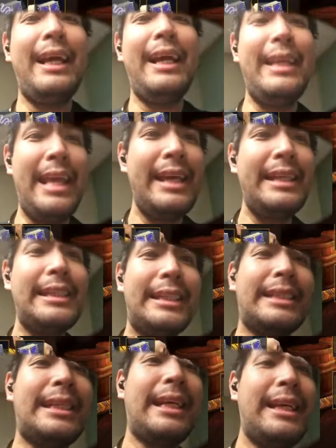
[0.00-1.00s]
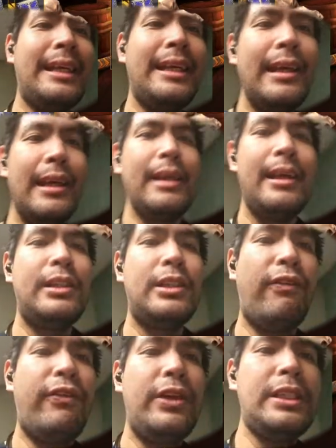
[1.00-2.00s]
a yes. So
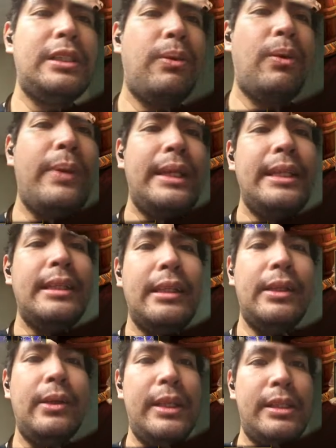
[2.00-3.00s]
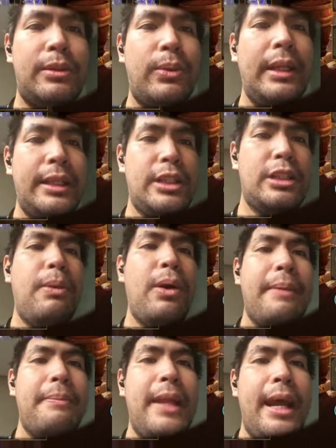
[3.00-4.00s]
first, what we need to do is really just book
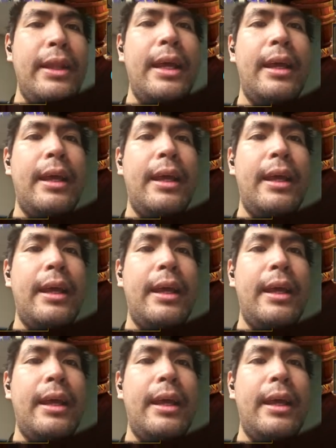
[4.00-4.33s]
him down.